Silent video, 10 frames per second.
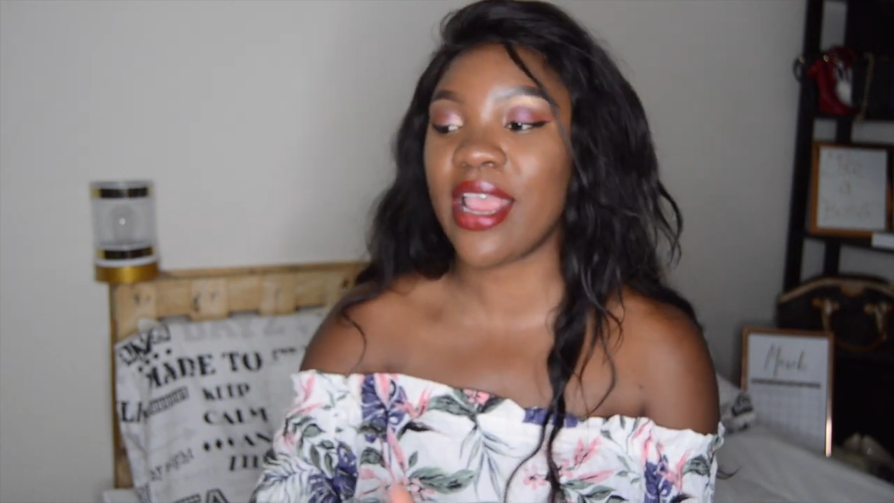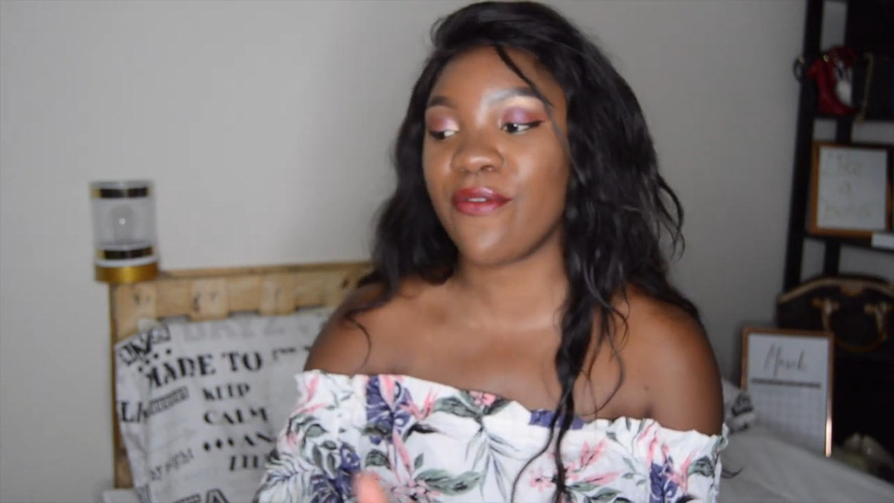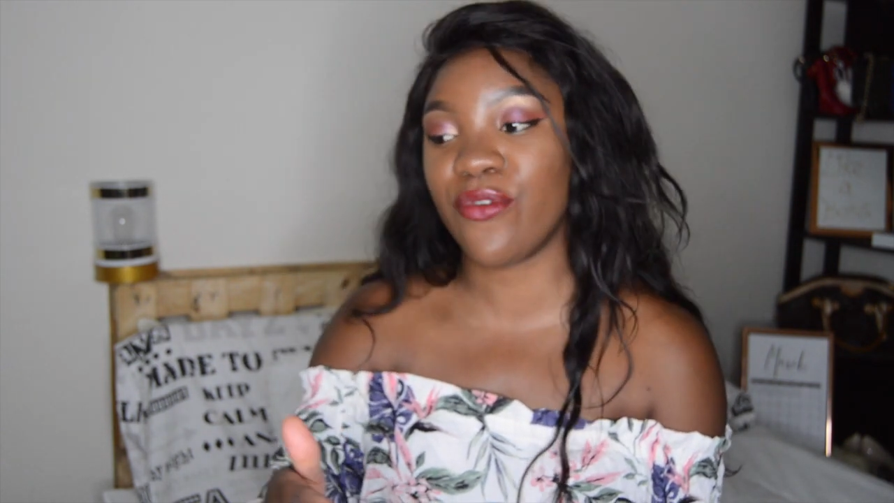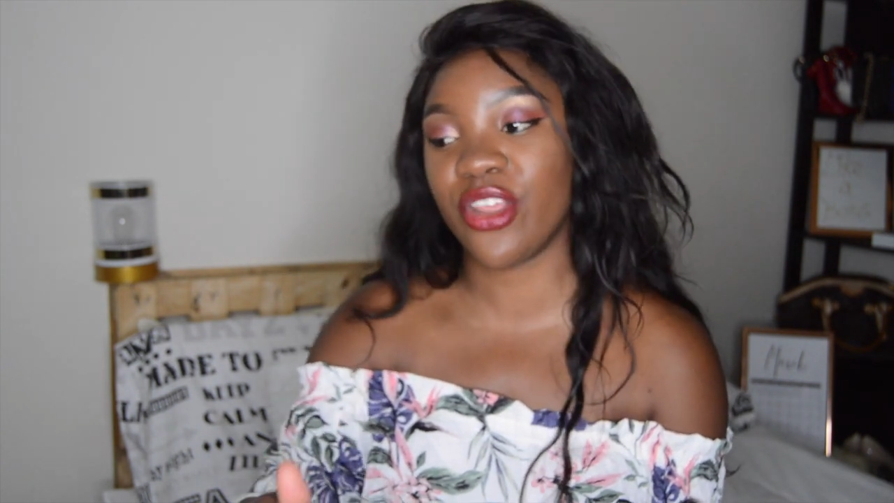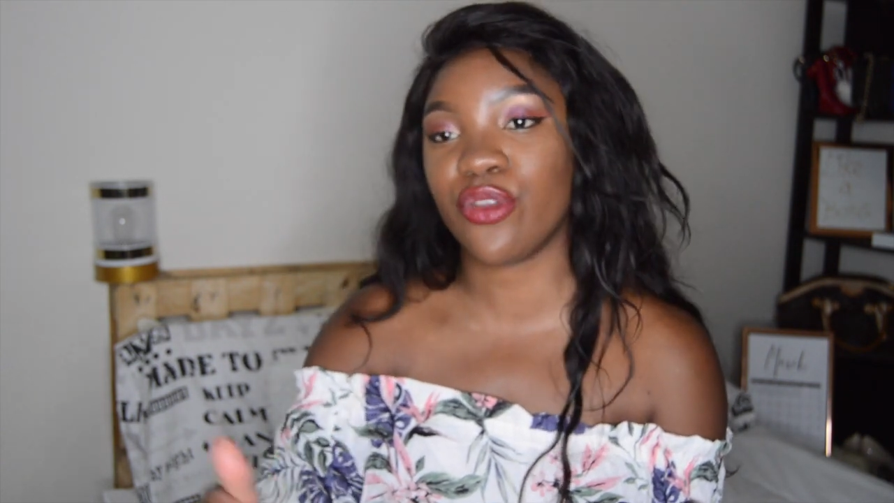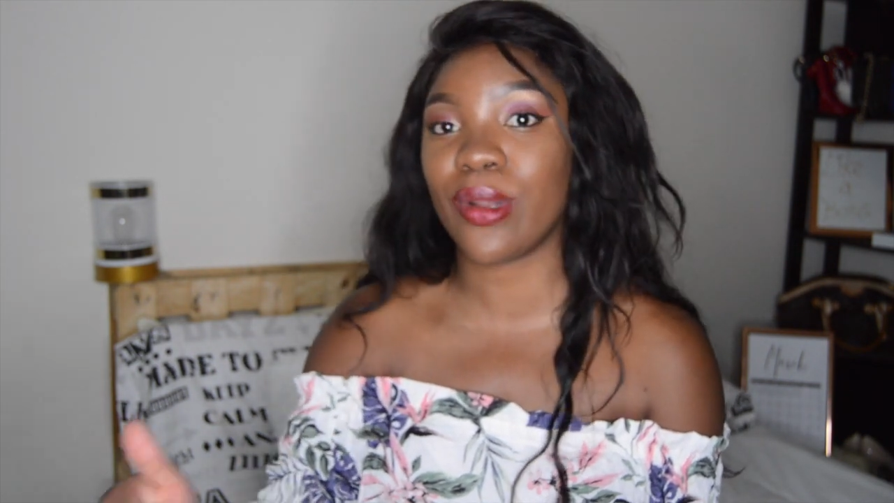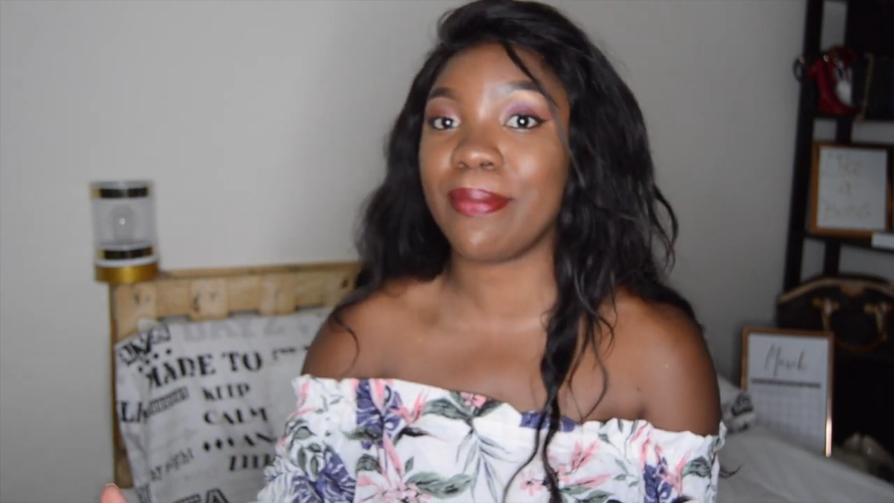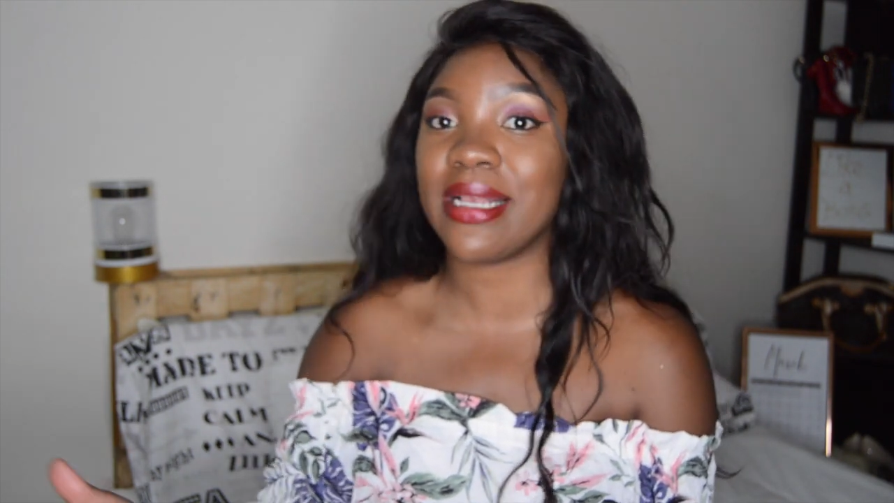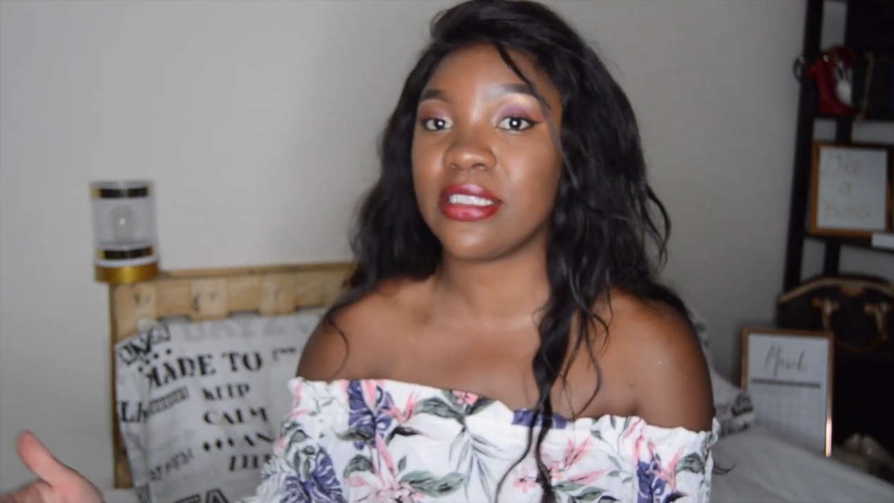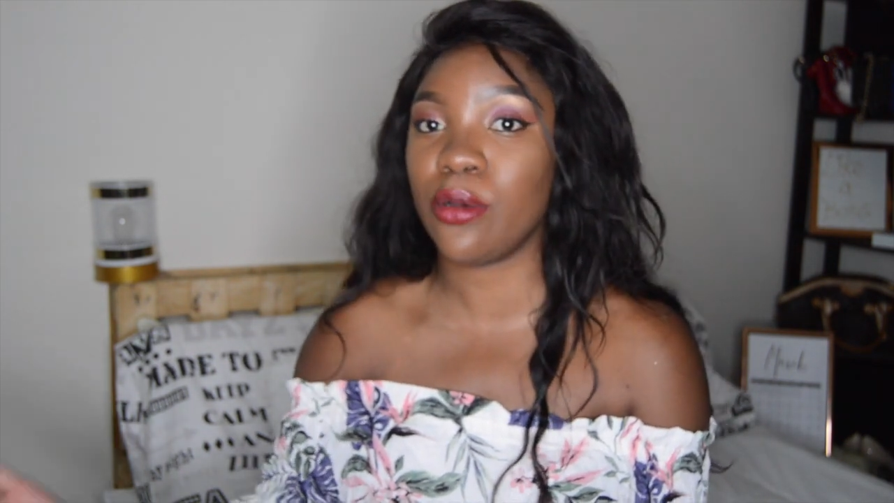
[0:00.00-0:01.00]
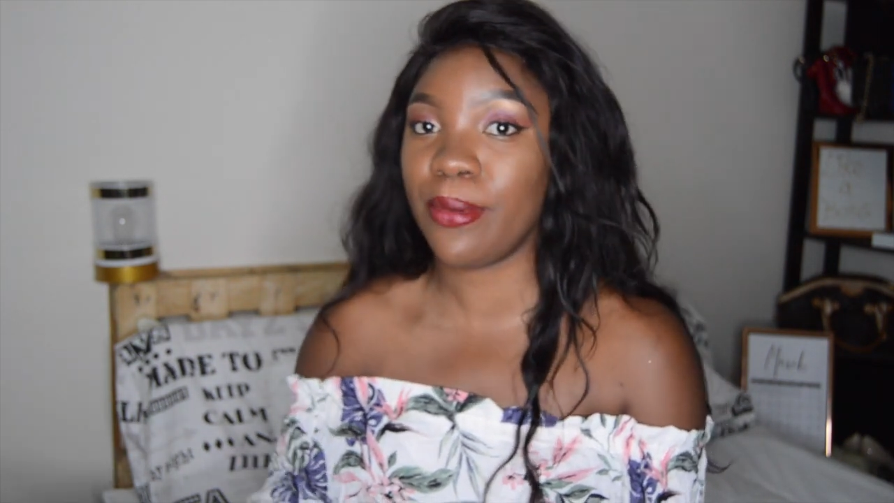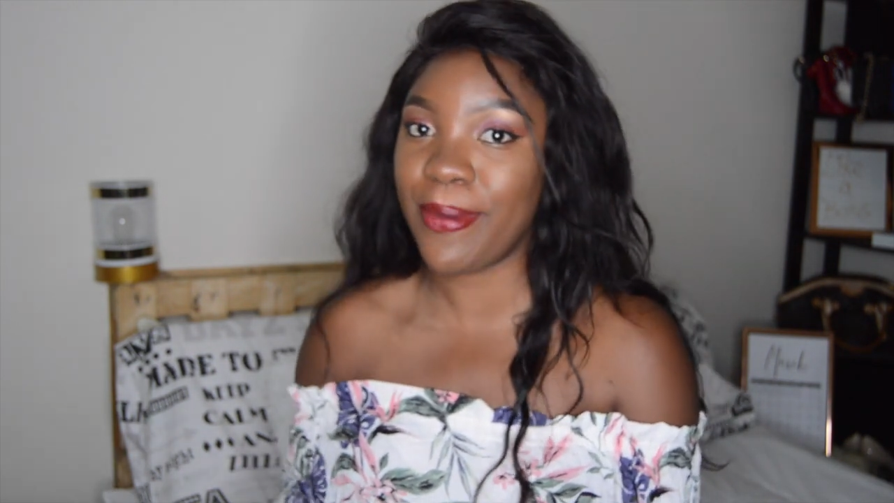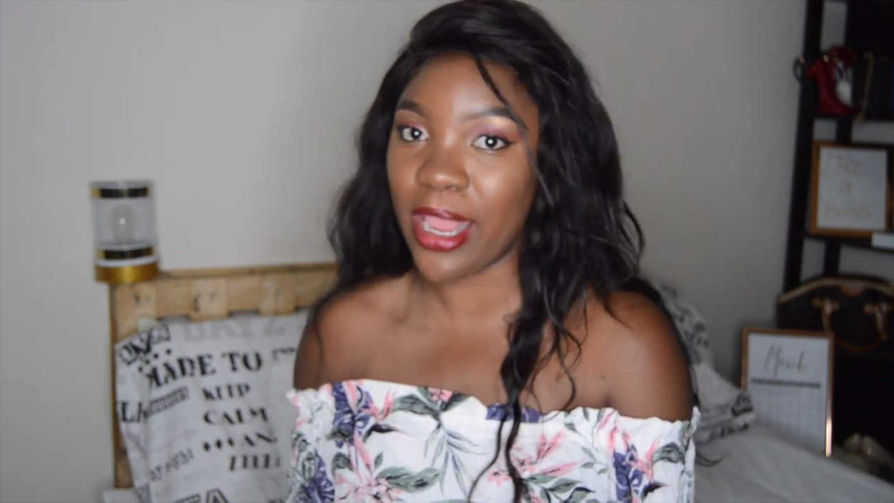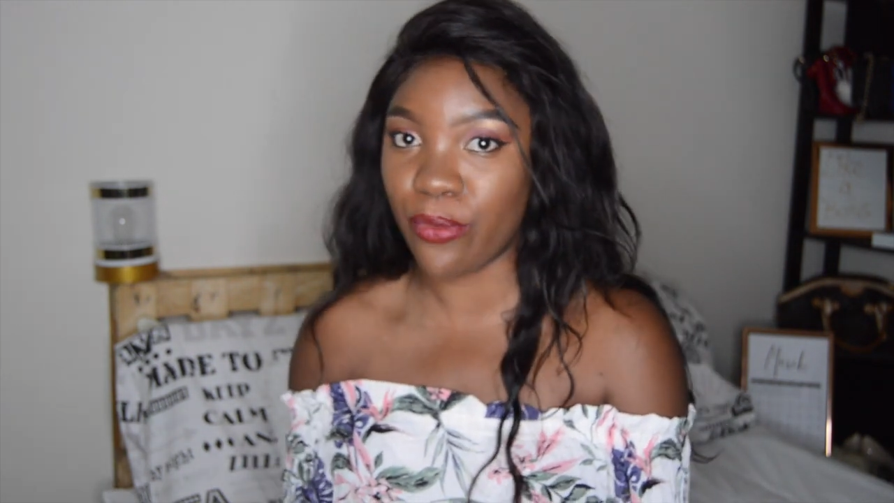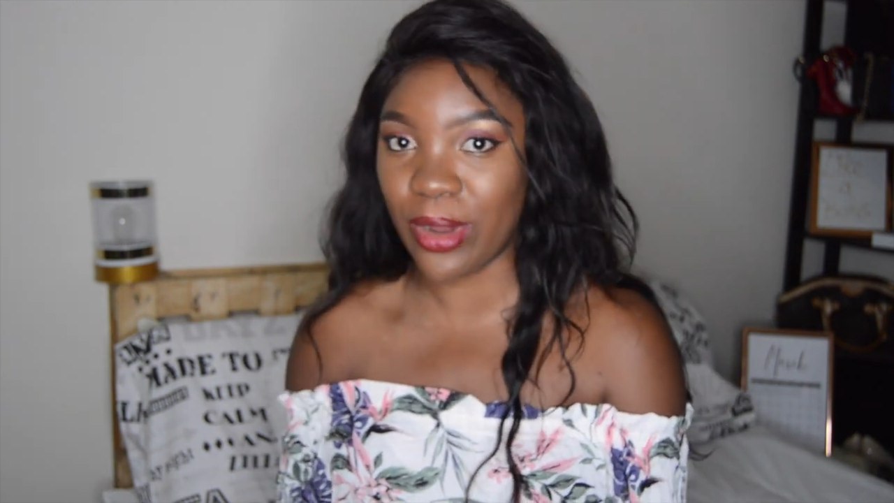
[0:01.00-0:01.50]
every 3 months I'll be
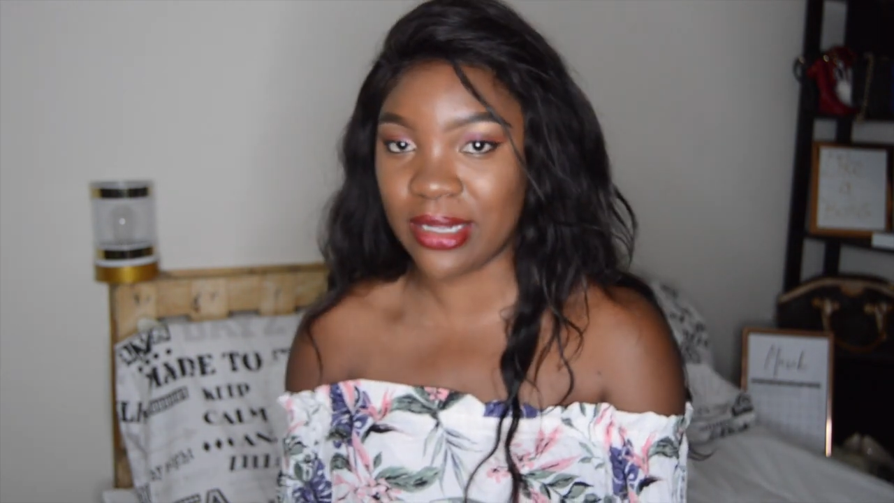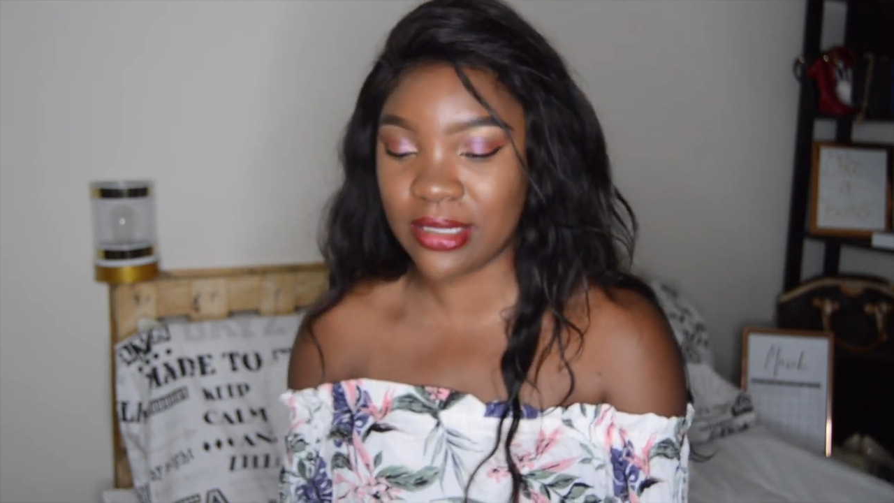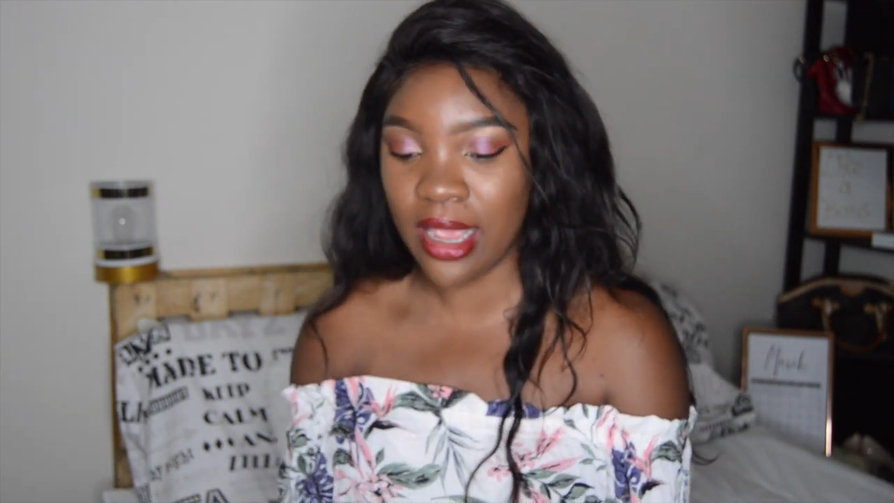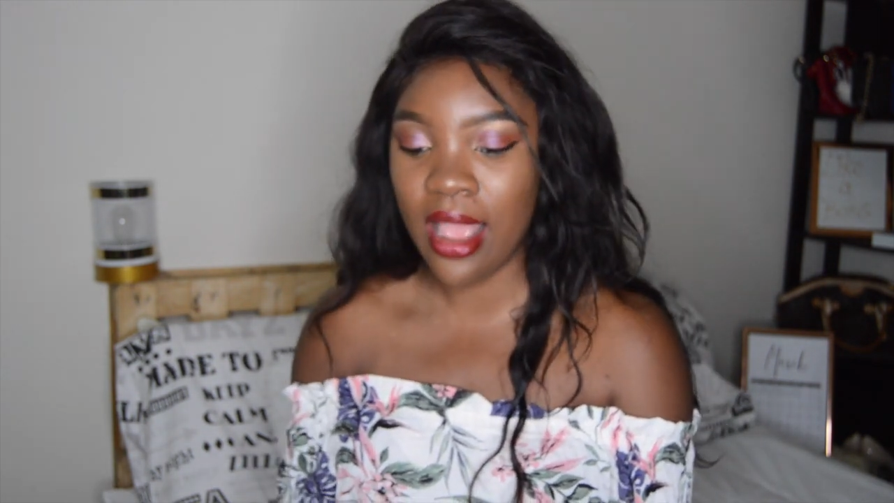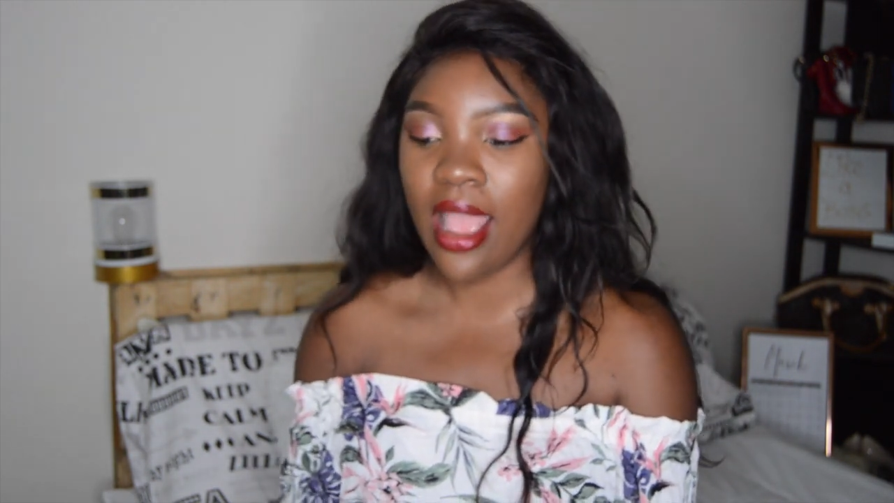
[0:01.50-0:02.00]
paying rent.